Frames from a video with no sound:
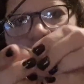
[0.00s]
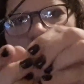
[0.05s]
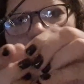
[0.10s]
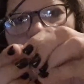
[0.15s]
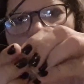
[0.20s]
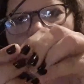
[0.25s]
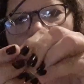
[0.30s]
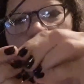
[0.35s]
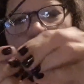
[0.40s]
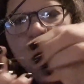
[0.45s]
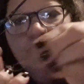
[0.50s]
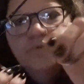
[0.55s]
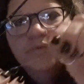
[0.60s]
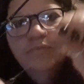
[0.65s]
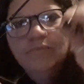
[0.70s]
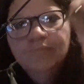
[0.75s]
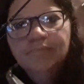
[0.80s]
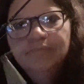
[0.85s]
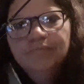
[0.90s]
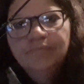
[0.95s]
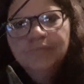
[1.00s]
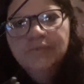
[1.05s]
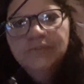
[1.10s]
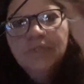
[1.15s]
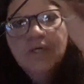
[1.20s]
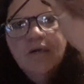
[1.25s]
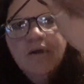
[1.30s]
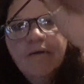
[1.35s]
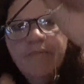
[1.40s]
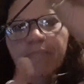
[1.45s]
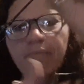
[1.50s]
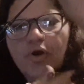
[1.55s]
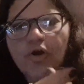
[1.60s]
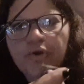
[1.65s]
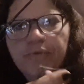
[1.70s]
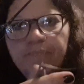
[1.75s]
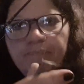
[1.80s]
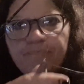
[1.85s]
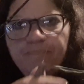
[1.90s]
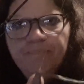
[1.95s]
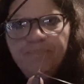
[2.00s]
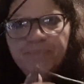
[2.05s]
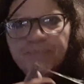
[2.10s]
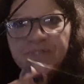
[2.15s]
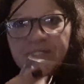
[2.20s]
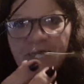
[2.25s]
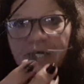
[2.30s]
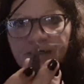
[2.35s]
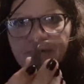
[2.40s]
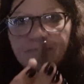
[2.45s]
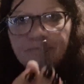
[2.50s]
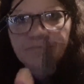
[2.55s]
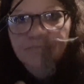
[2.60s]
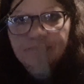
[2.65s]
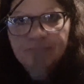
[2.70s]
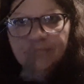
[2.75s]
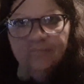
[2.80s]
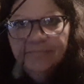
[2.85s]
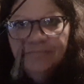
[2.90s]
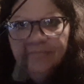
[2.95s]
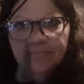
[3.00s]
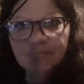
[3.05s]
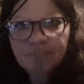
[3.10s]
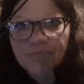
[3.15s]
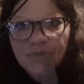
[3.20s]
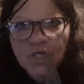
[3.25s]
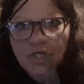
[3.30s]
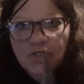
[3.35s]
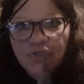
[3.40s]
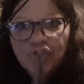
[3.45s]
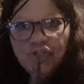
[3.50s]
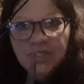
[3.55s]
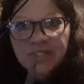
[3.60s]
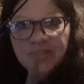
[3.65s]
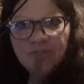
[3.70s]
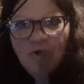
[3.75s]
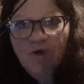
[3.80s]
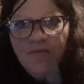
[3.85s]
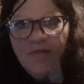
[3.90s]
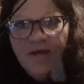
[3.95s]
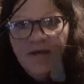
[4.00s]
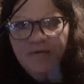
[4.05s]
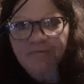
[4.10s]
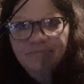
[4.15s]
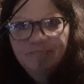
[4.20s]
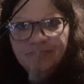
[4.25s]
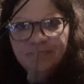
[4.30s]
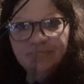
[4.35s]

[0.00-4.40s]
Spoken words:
and pull. Boom, done. Just like that.